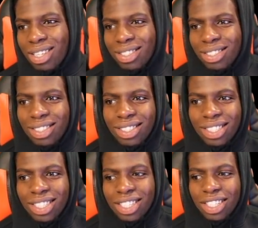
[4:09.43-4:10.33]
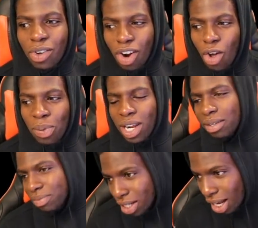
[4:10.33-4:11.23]
right, let me uh. open the pack. You want to open
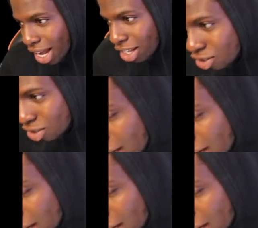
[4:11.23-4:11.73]
it? Yeah. Uh, you